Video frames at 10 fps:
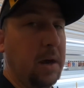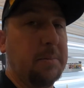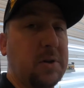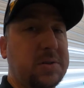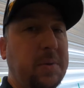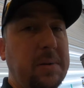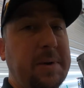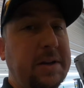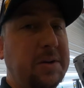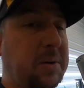Most of what I've
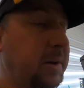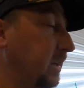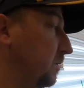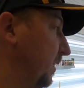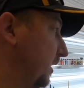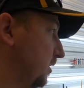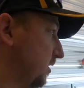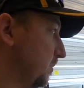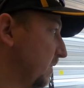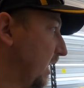been doing has been
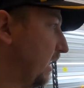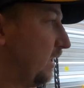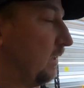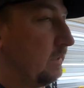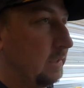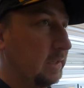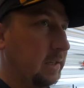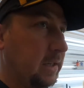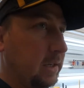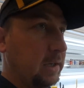just some kind of
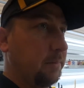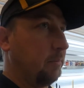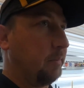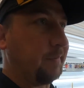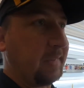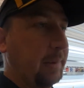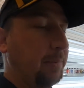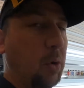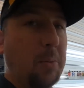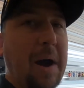
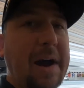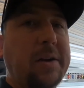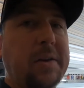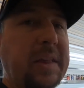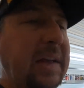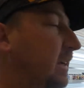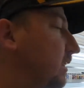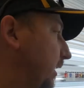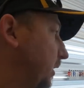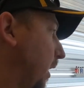more minor things
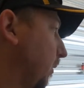that you're not